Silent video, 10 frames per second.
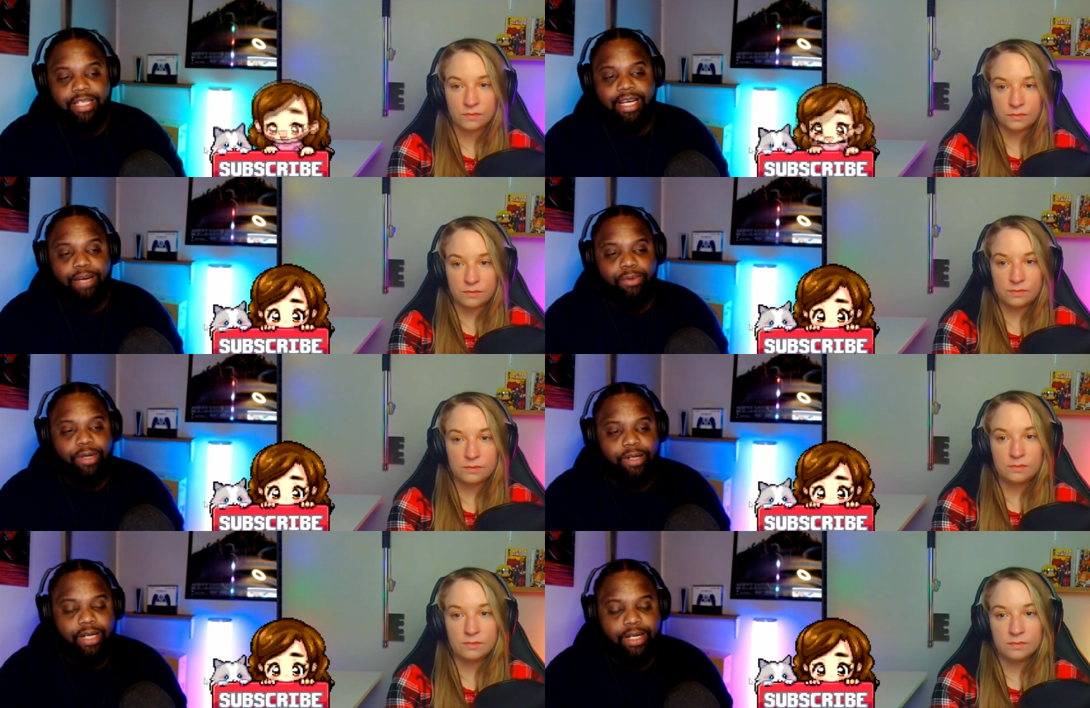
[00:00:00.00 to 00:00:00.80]
Speaker 1: out
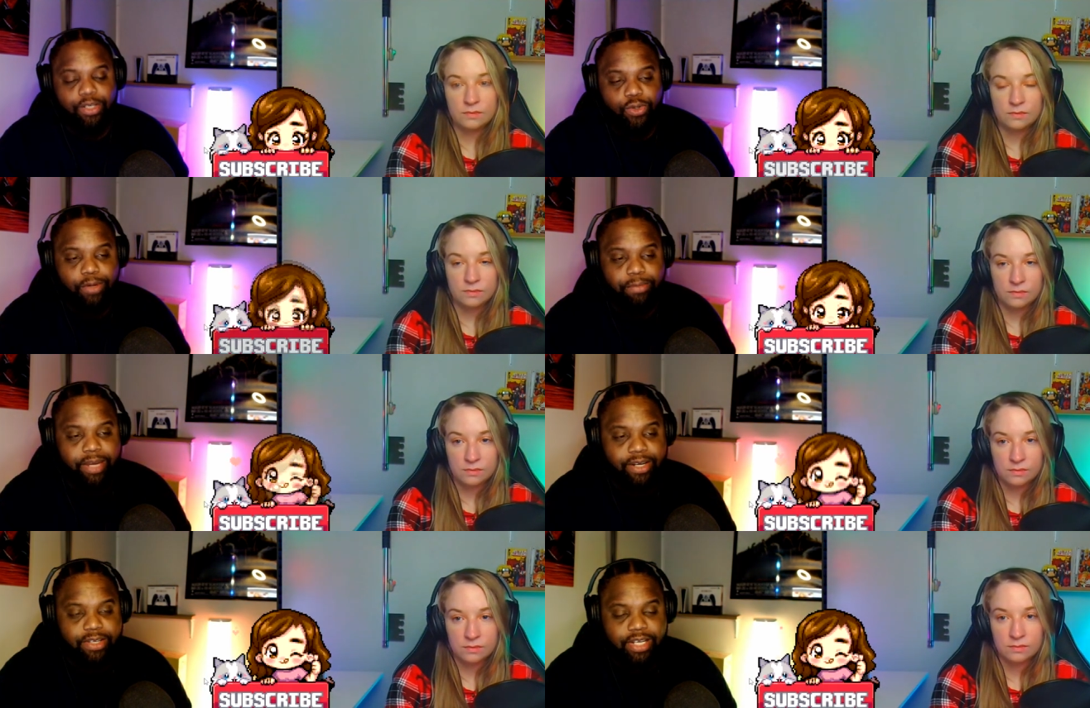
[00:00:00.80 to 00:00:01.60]
where uh, Troy
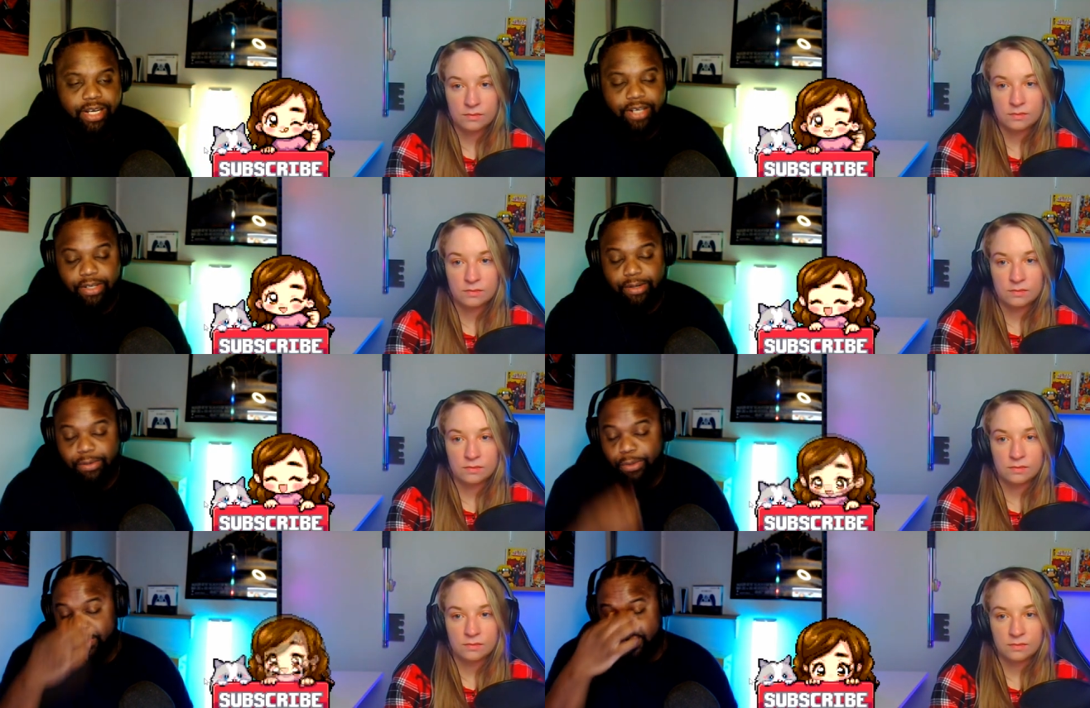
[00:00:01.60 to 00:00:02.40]
Baker's character,
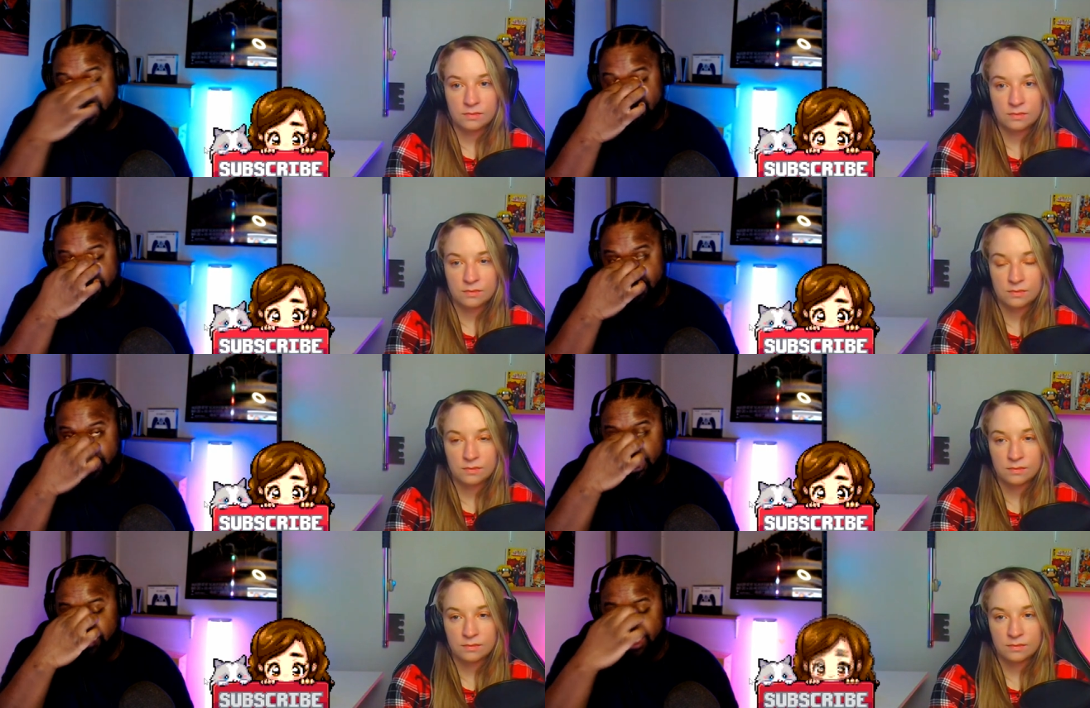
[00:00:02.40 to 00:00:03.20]
who is David's
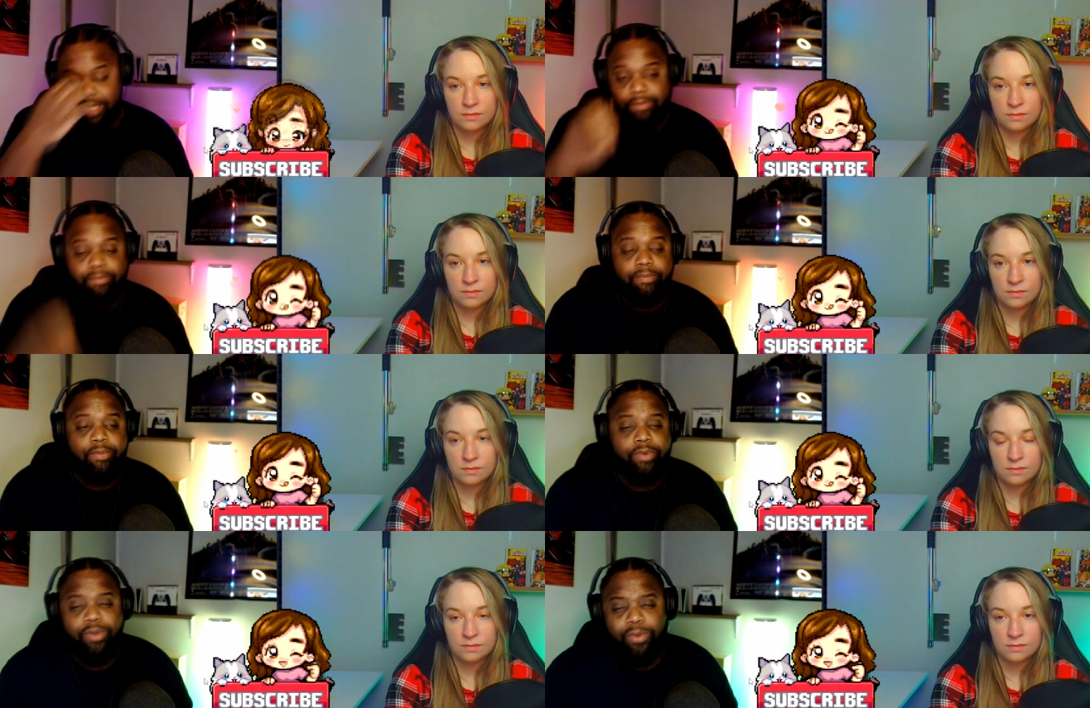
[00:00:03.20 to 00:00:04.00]
henchman,
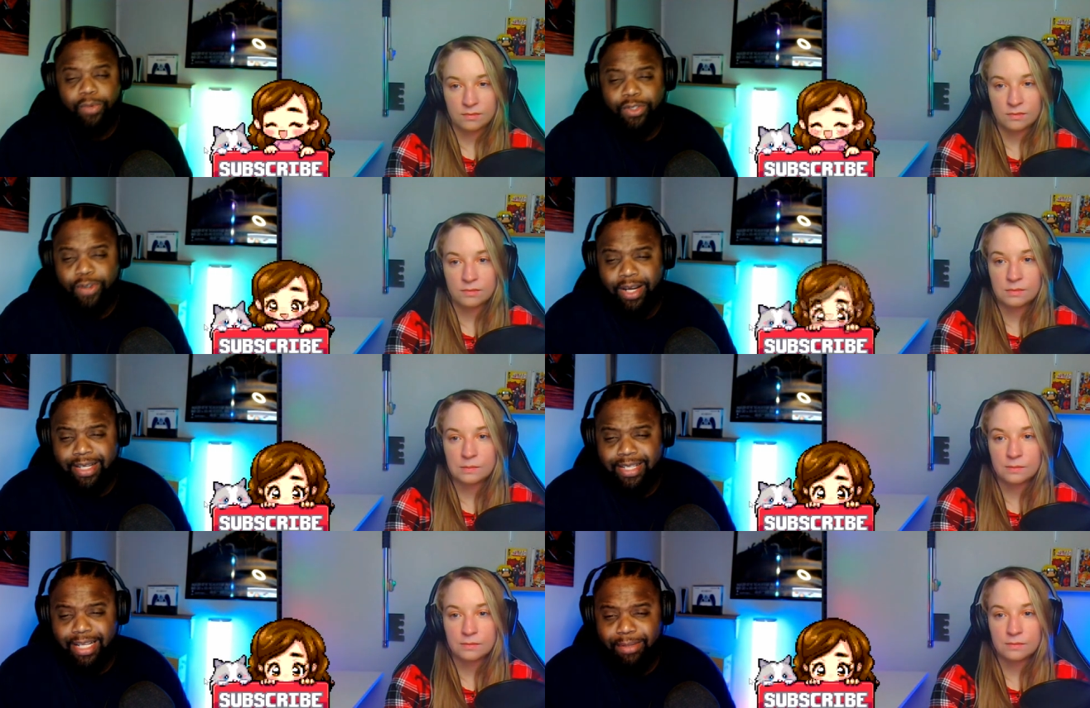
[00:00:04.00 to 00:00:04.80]
was trying to
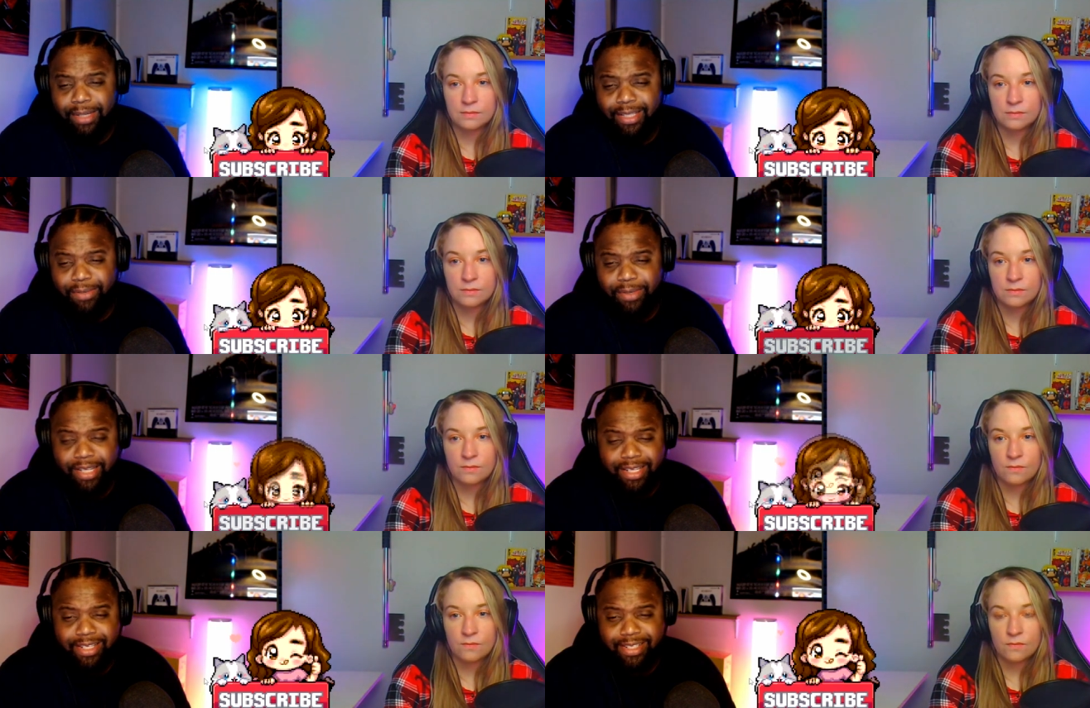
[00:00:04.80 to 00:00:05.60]
tell him, hey, look, we
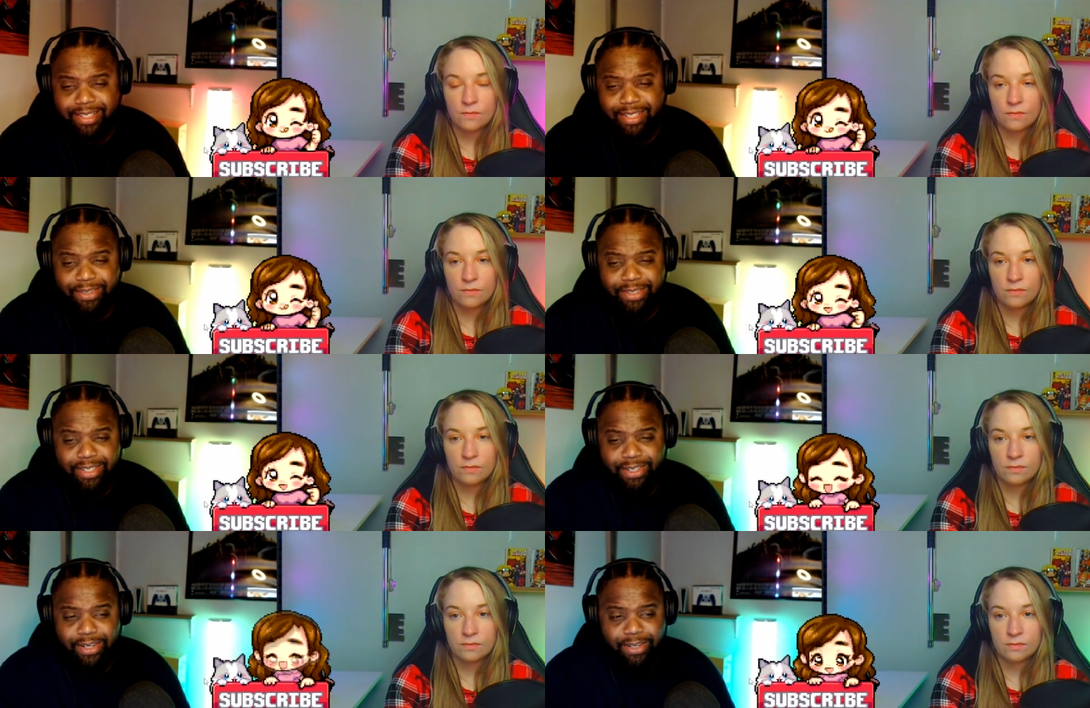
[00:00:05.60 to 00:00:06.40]
need to just kill this
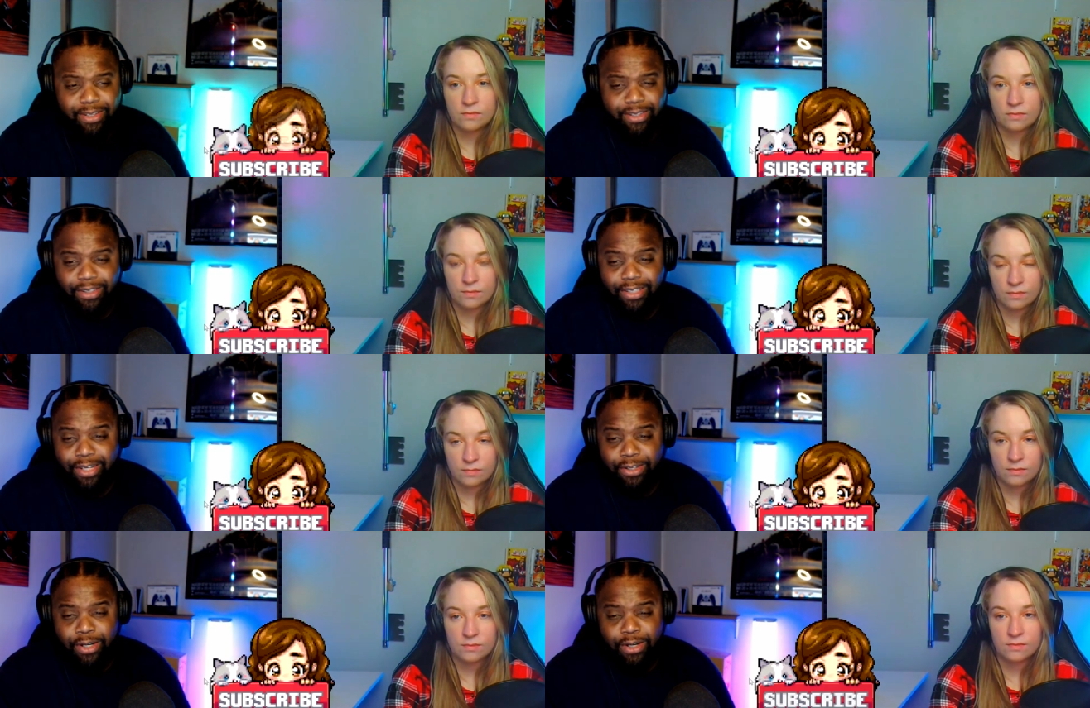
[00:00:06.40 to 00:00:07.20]
girl or let
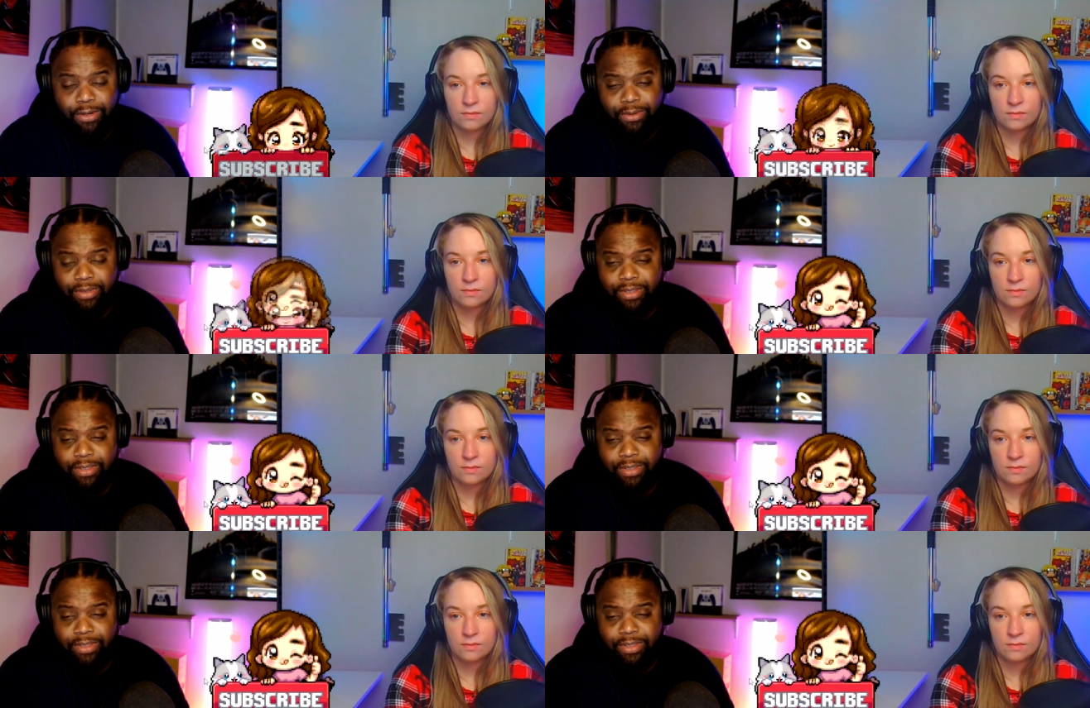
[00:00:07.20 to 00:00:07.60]
her go.